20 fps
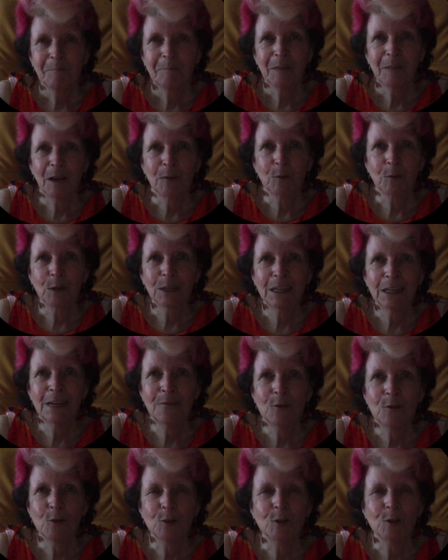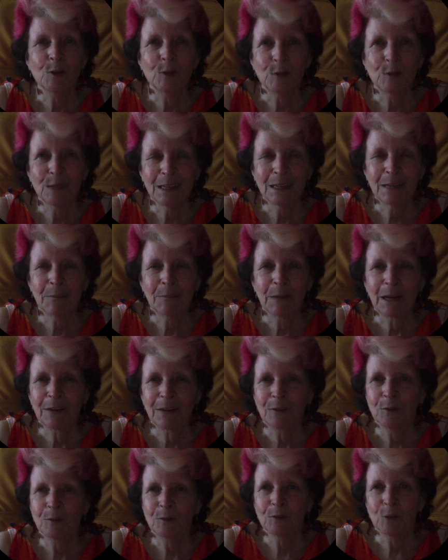I will leave you to think about
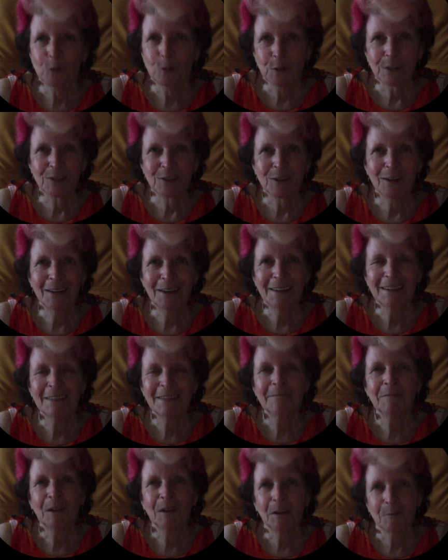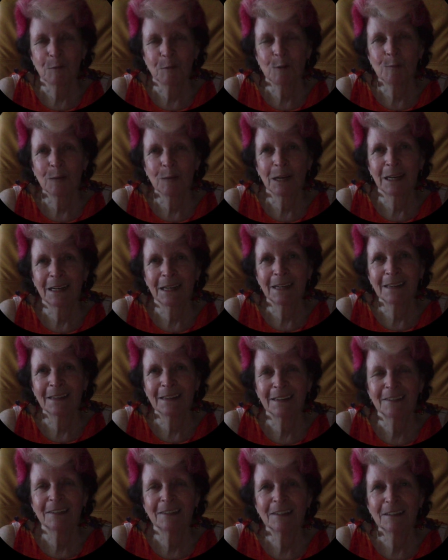your designs. I'm Kim Bailey, and
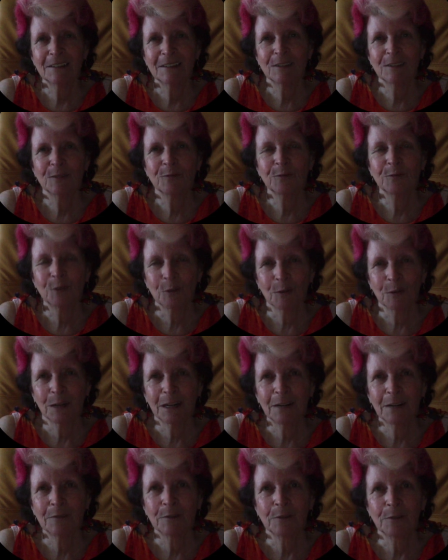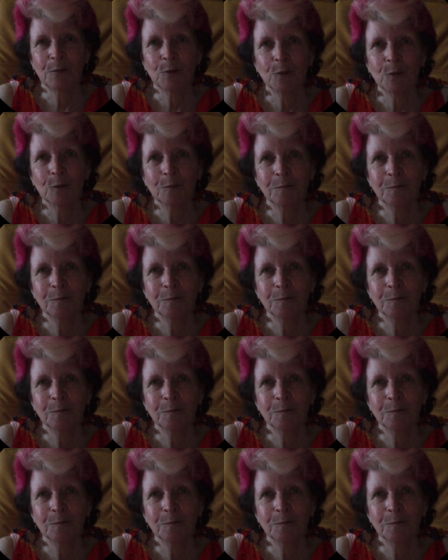this is Floral Art Review.